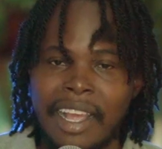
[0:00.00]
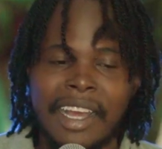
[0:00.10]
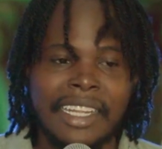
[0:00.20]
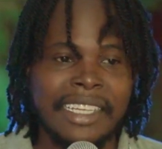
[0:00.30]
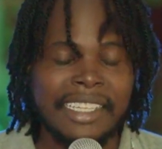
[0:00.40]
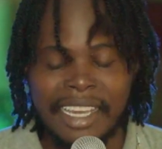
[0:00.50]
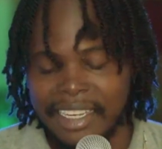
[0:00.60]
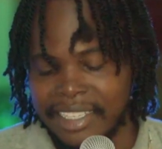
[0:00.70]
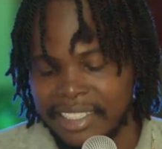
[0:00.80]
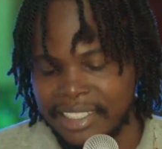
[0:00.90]
And
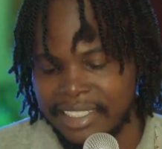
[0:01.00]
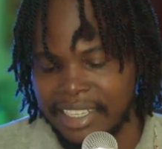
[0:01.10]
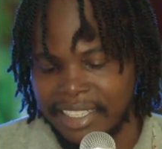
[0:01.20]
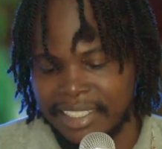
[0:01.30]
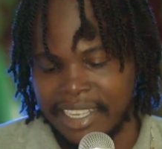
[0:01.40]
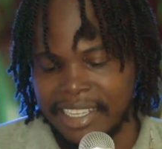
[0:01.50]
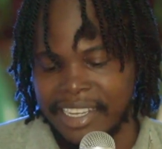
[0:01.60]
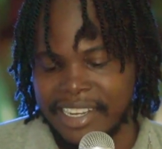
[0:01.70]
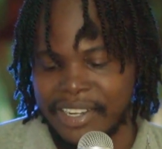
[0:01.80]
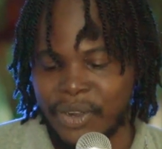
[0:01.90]
again, that song
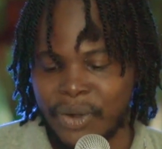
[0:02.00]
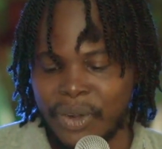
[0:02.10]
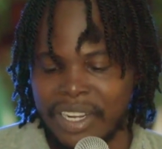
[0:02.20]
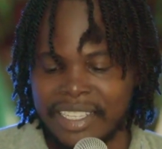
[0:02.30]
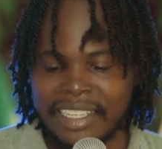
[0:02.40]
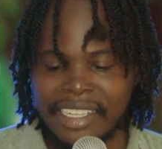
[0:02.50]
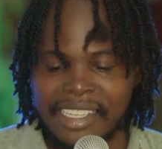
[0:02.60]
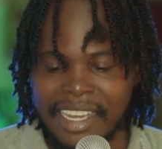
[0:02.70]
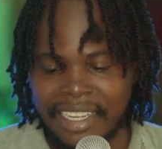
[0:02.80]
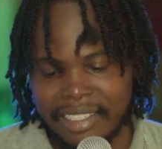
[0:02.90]
here now is a
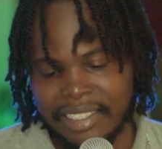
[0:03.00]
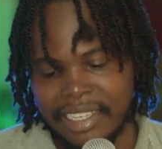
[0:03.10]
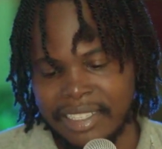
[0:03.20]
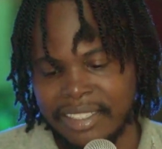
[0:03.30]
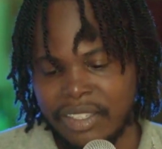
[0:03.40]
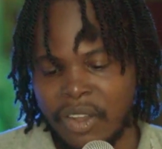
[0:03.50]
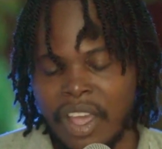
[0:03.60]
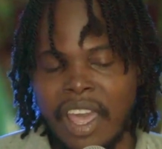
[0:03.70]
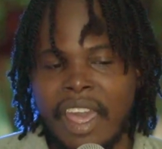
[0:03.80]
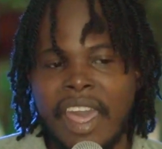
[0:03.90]
girl song. So
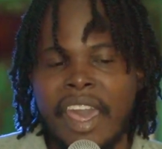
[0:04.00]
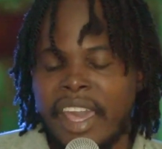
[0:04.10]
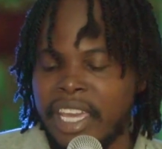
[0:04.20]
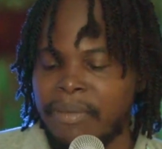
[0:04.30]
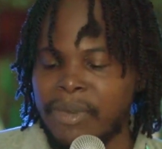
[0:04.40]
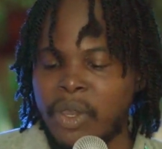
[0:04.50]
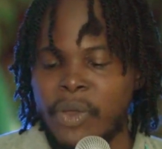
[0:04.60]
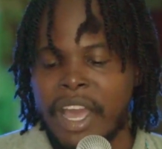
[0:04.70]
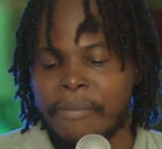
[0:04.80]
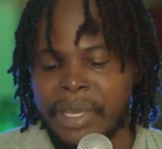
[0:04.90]
him give
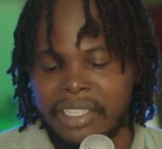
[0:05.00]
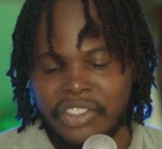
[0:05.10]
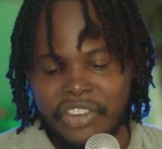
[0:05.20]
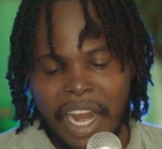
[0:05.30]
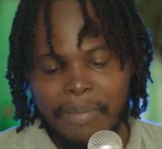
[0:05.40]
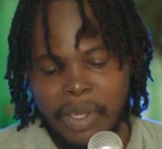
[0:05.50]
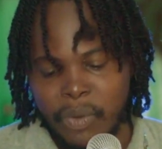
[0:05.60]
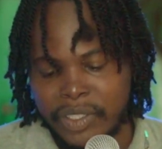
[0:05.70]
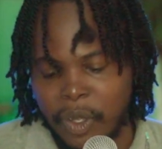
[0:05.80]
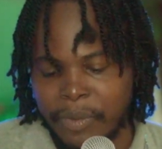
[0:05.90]
you a mixture, him give
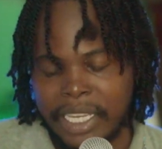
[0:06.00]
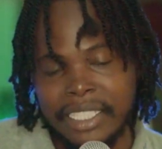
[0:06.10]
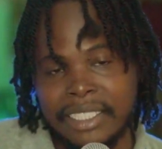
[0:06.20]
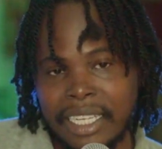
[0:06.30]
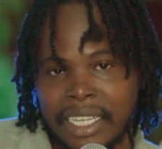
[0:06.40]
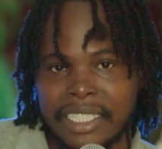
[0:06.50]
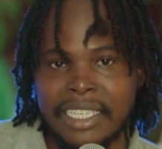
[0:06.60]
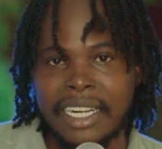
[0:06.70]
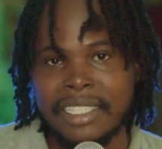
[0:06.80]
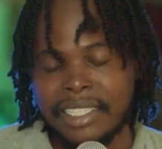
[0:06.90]
you some
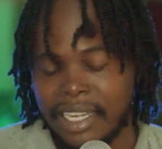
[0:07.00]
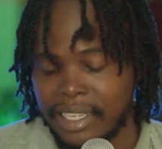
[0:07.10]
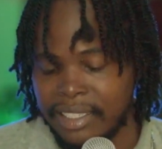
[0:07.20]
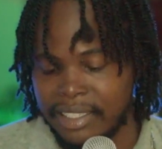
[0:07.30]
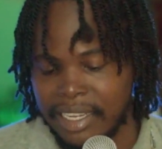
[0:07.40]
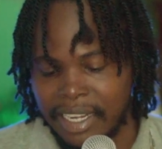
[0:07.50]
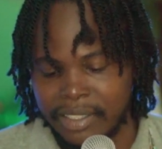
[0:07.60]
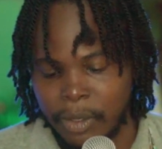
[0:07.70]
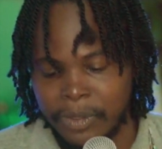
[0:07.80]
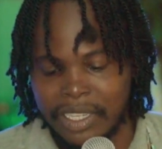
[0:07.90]
international songs or
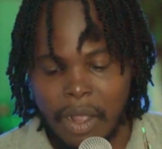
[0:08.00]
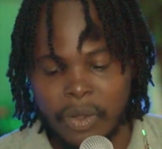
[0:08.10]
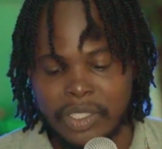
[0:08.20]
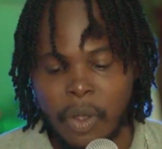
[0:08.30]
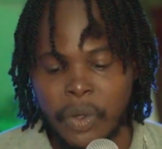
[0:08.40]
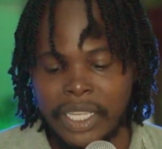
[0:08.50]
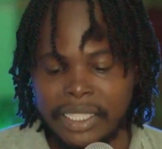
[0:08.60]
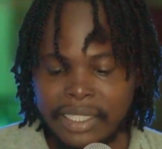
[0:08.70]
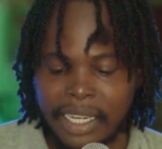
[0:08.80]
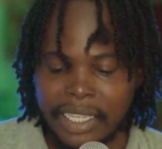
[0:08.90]
some songs that sound
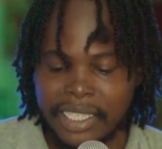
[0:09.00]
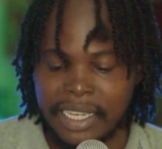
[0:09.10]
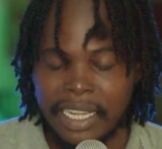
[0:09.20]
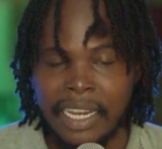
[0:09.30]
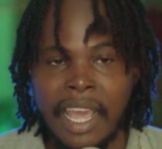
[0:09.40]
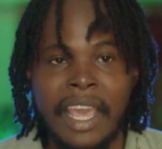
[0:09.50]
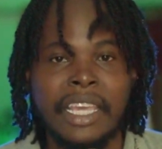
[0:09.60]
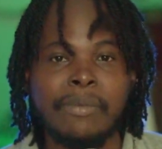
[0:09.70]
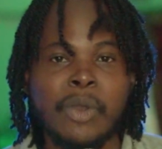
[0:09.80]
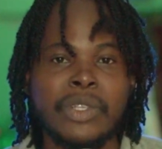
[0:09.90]
international.
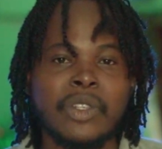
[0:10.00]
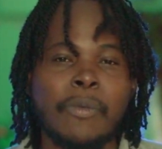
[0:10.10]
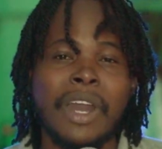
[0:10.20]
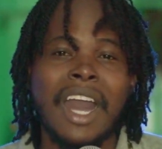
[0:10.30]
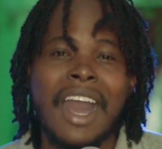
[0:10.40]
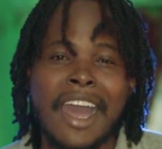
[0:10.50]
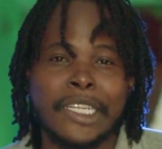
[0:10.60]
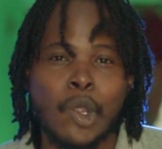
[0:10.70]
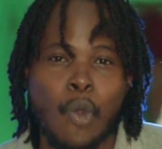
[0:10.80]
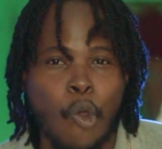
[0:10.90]
Him give you some
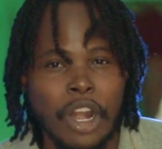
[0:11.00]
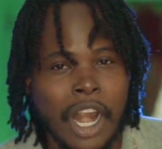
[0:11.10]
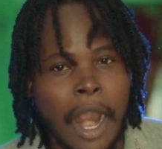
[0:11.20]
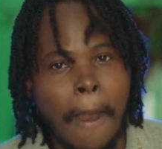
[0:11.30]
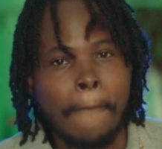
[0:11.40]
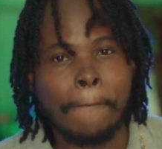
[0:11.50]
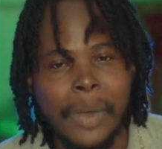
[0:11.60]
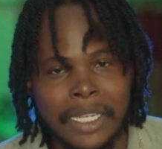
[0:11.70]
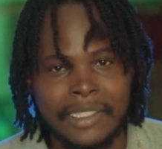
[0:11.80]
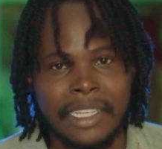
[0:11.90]
hardcore
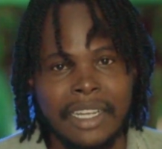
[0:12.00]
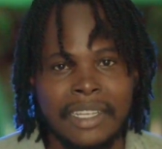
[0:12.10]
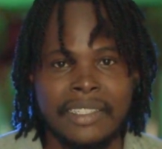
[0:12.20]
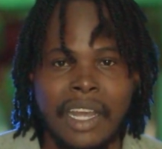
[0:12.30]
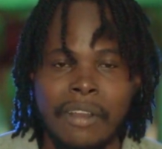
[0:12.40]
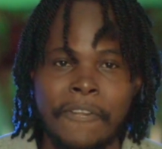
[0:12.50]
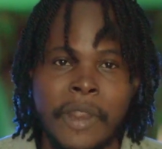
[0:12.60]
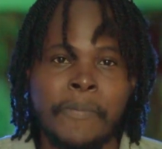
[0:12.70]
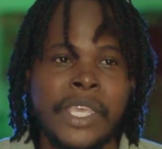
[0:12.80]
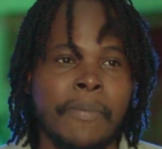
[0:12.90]
Masicka song for
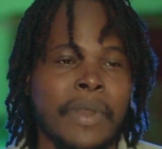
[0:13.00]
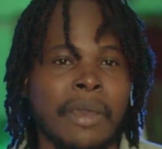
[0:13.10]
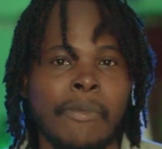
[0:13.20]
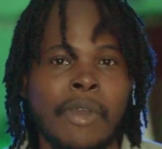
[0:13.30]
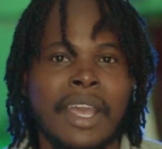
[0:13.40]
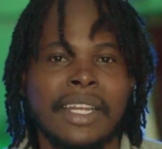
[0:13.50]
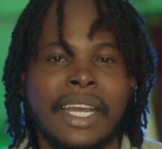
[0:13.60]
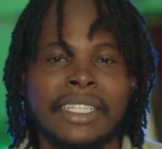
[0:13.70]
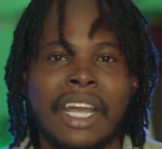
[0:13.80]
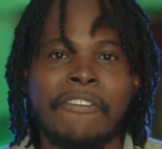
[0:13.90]
the people
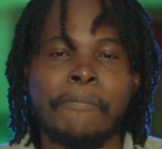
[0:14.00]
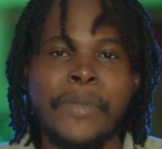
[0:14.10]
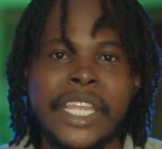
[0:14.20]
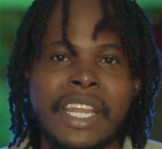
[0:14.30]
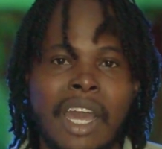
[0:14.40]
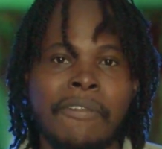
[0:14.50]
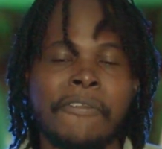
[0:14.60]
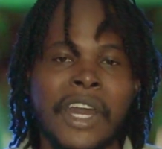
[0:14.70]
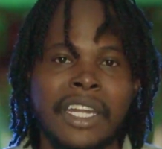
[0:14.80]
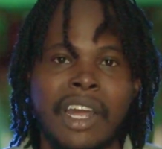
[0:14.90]
that have been a
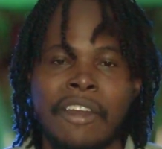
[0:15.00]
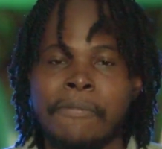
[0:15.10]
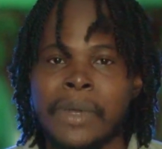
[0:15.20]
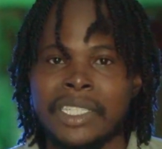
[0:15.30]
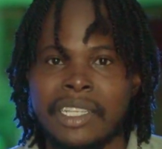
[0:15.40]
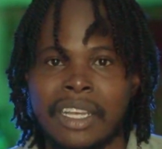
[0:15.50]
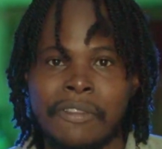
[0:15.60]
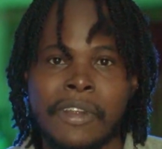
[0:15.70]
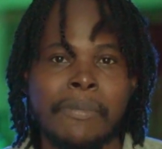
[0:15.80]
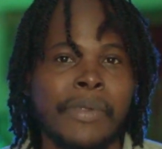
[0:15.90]
fan of Masicka
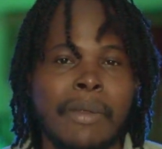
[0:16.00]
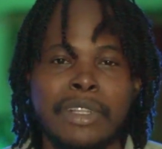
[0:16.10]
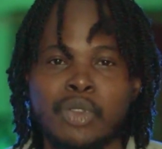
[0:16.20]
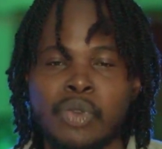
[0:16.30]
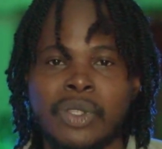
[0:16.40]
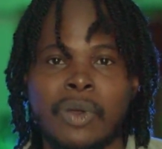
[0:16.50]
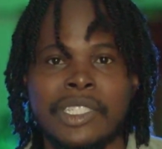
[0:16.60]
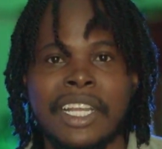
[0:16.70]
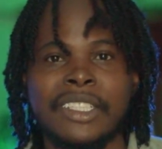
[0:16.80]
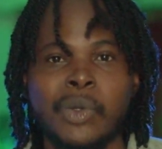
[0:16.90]
from probably
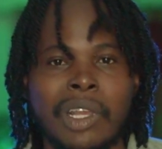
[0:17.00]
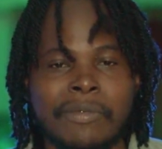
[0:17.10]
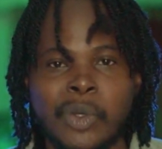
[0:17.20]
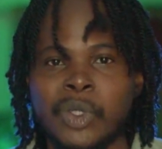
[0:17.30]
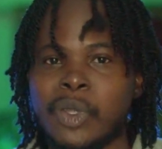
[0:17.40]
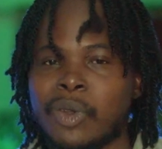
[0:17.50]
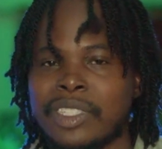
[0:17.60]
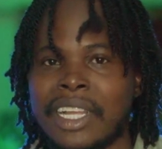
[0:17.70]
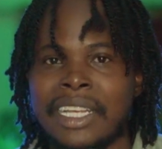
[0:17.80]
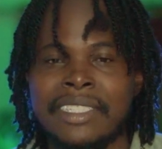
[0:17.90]
2012,
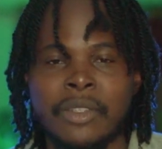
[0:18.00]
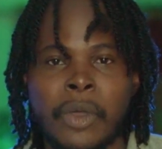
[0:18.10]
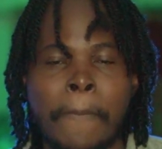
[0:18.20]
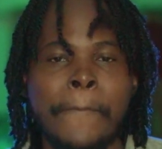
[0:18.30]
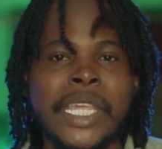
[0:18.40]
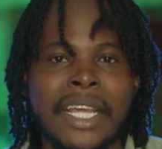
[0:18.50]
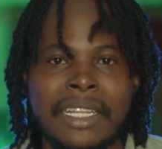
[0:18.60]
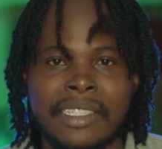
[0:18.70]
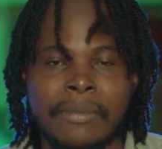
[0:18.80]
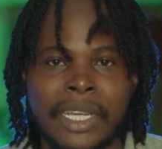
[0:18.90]
2000 listen. We've been a
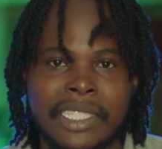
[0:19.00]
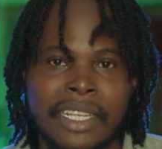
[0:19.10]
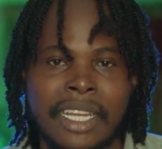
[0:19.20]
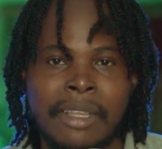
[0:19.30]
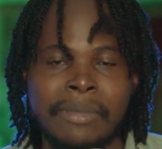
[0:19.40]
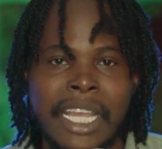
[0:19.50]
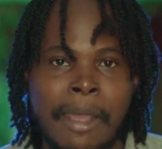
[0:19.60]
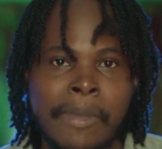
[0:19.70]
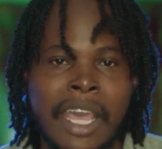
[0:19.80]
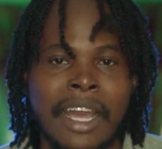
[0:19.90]
listen Masicka them
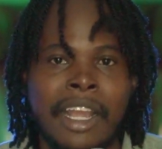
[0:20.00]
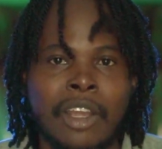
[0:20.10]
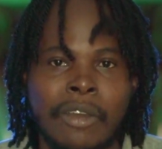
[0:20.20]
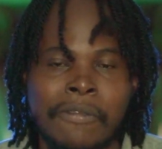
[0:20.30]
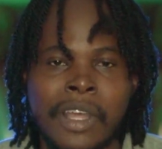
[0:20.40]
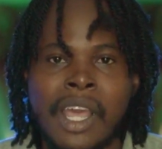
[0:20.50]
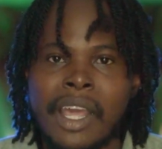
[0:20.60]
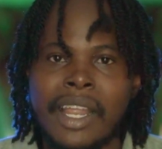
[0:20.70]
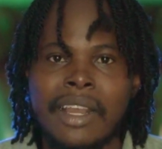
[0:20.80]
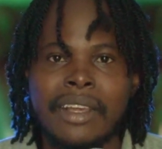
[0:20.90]
time there and love
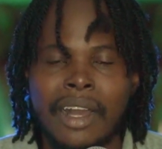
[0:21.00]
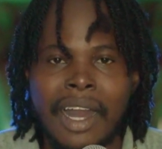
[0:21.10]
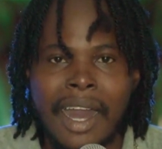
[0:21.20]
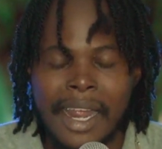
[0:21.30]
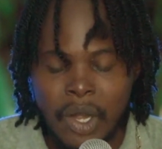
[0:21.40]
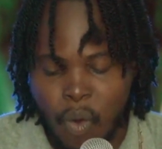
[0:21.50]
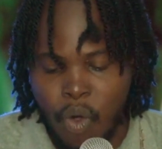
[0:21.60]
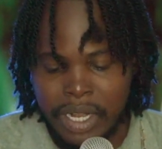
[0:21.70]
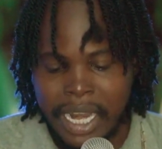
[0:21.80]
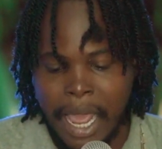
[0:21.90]
that like a
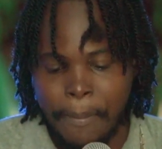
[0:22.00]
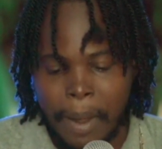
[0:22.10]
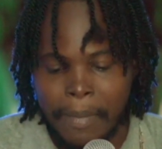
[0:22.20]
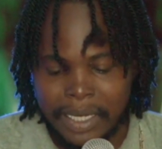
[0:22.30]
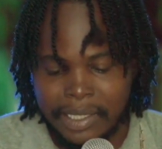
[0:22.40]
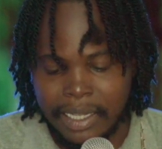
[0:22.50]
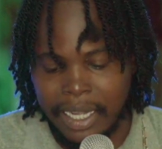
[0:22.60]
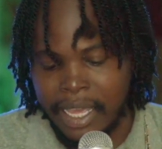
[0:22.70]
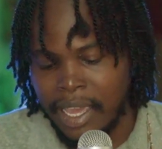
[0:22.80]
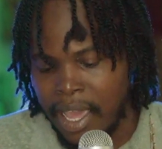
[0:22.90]
hardcore type of
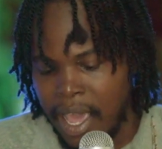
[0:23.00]
Masicka there.